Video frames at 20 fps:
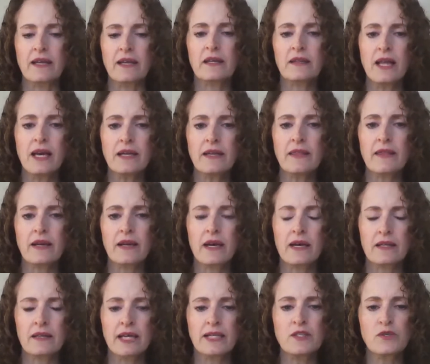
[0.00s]
And a lot of
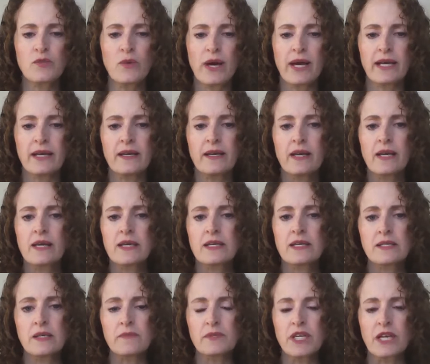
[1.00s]
that's why
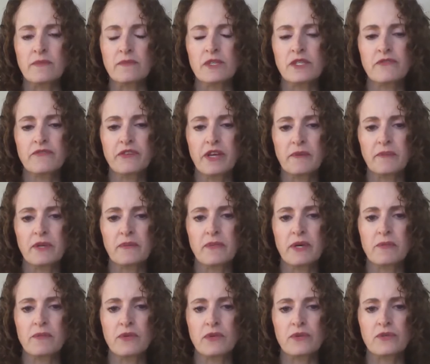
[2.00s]
sometimes family
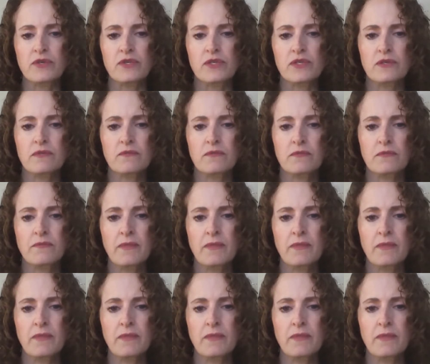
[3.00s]
members